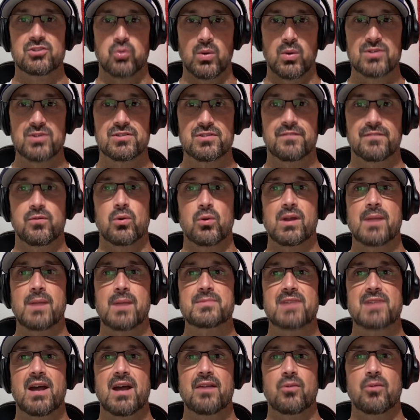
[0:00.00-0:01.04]
The Twins are
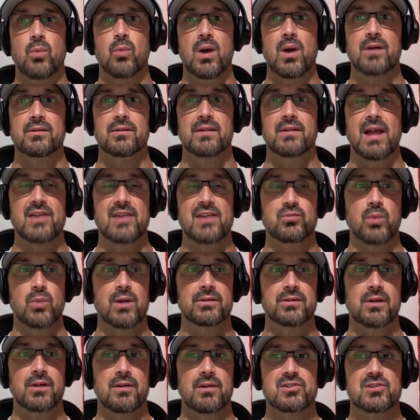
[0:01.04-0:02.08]
4 games out of the
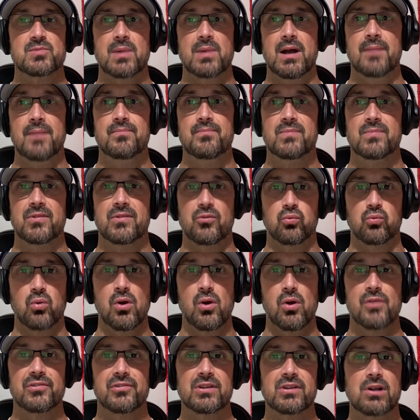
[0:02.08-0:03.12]
last wild card spot. The
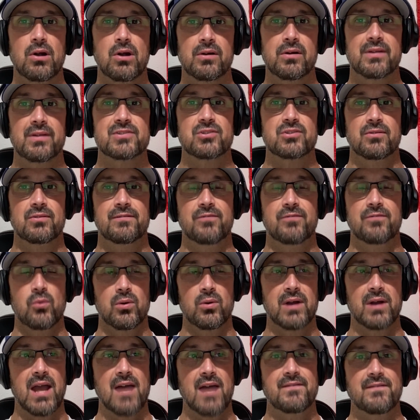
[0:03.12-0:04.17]
Royals and Guardians are
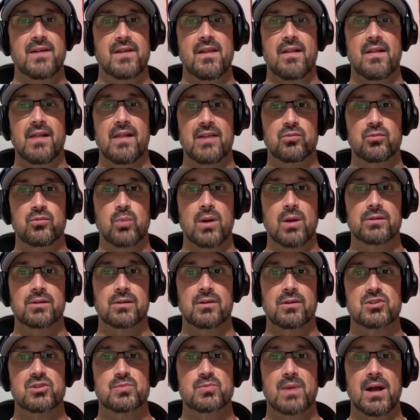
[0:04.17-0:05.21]
4.5 out of that last
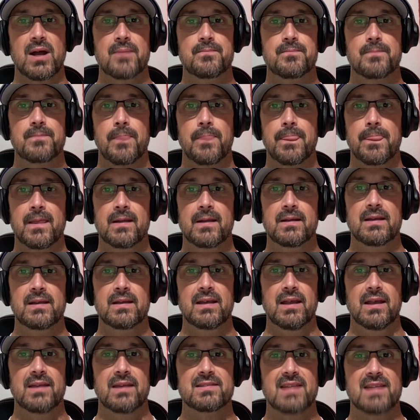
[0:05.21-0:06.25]
wild card spot.
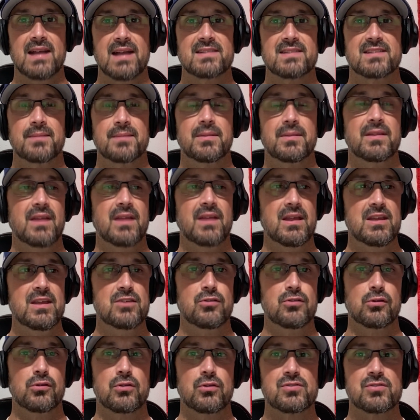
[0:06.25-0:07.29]
Is that something
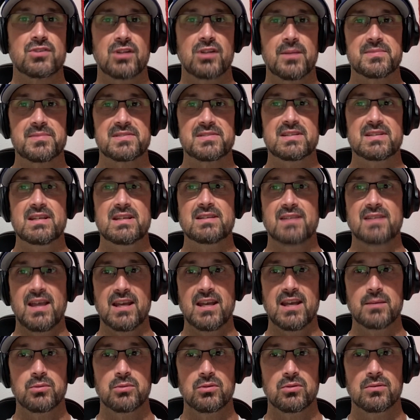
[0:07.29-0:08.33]
that either of those clubs see
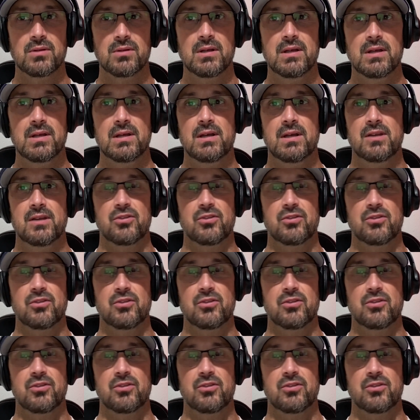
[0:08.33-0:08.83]
attainable?